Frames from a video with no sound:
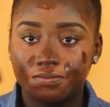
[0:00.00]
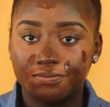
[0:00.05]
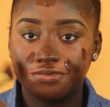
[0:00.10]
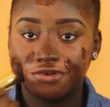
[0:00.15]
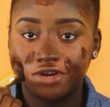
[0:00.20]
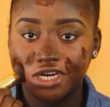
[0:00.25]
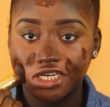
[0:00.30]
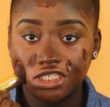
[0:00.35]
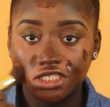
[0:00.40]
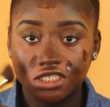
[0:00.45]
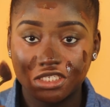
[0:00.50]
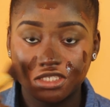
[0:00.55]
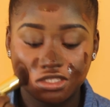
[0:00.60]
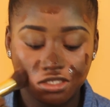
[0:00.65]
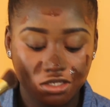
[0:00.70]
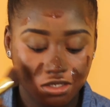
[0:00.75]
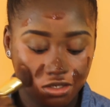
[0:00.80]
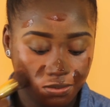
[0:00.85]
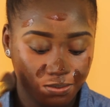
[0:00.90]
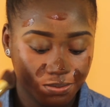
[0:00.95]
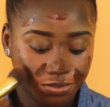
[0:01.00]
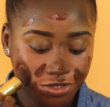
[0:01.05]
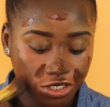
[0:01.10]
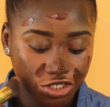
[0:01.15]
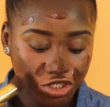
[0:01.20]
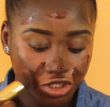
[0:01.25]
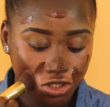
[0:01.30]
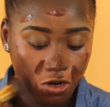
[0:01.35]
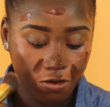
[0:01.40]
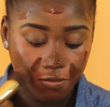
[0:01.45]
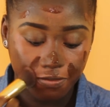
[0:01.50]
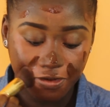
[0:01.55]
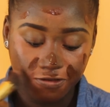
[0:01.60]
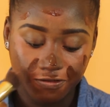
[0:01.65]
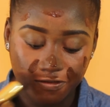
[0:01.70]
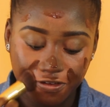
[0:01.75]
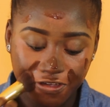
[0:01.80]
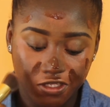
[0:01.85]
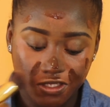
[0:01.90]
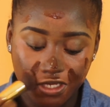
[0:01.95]
pressing the brush on my
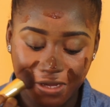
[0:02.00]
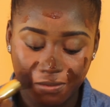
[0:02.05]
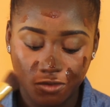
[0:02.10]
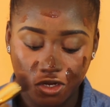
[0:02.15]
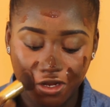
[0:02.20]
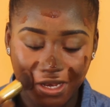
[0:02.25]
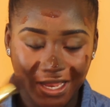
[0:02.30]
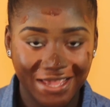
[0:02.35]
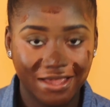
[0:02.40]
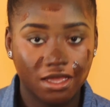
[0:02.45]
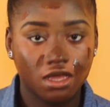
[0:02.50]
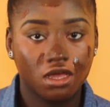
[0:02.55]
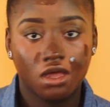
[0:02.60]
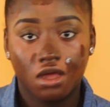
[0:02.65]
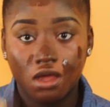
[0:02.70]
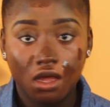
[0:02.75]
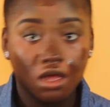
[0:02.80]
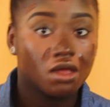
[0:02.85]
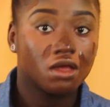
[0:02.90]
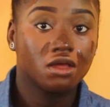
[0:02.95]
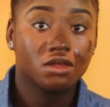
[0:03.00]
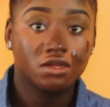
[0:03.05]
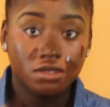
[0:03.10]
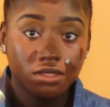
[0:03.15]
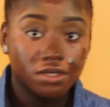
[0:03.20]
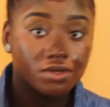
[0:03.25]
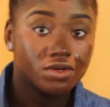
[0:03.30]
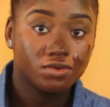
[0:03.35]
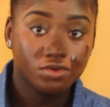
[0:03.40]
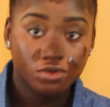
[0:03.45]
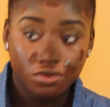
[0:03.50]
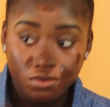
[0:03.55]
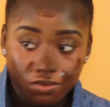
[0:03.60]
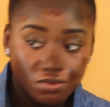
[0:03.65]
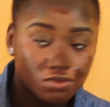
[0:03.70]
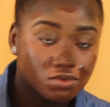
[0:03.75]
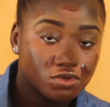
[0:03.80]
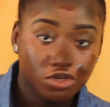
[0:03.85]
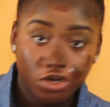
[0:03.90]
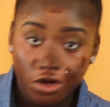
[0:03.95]
face. I'm not like
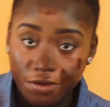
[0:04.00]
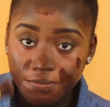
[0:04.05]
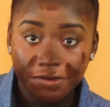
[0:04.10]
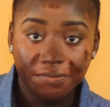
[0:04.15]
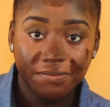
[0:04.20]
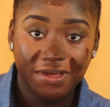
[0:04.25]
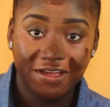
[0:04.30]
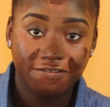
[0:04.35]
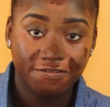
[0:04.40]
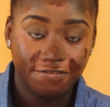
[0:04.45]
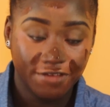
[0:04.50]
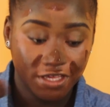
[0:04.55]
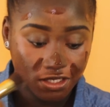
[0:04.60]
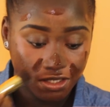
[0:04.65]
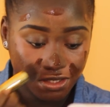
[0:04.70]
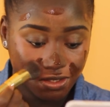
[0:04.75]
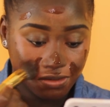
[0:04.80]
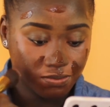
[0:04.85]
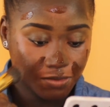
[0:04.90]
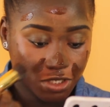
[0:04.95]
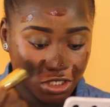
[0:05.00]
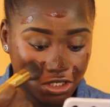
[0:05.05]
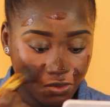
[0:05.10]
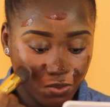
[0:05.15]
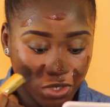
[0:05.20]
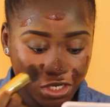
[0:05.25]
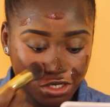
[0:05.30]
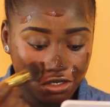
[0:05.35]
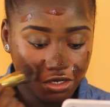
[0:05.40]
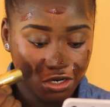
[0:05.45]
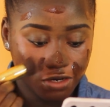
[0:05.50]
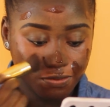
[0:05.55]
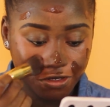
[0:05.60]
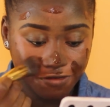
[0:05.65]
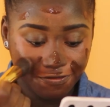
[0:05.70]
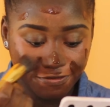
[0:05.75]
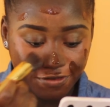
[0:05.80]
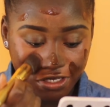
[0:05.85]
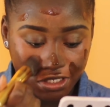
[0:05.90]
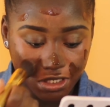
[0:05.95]
rubbing my face, because when you rub
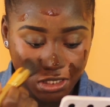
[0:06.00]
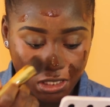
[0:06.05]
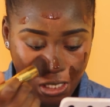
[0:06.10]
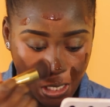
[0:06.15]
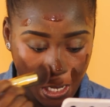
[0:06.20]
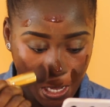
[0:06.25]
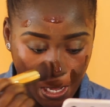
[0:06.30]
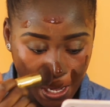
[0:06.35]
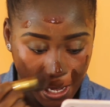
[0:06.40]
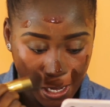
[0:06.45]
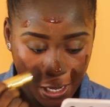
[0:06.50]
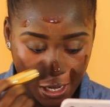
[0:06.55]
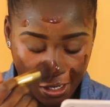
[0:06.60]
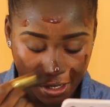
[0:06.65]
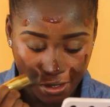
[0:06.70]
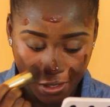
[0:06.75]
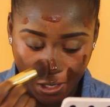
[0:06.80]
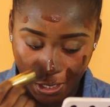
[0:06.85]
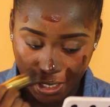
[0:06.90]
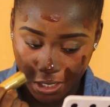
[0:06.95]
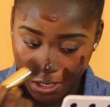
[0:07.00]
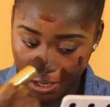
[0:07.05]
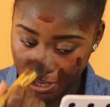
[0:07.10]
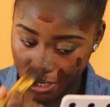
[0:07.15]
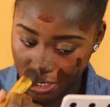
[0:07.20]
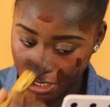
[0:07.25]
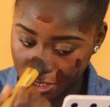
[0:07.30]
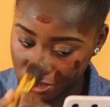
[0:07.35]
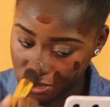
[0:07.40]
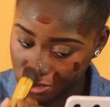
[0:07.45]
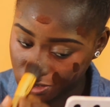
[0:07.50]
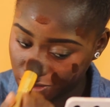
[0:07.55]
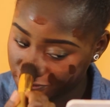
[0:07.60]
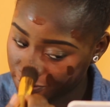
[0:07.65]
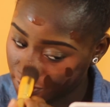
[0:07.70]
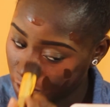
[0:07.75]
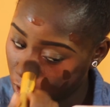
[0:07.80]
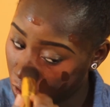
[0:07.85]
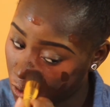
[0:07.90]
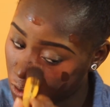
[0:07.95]
your face, it cleans
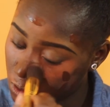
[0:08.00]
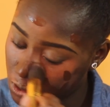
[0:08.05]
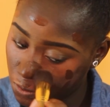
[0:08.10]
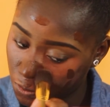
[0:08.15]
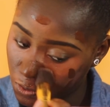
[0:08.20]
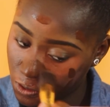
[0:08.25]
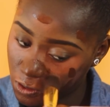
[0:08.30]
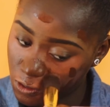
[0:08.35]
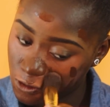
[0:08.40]
off all the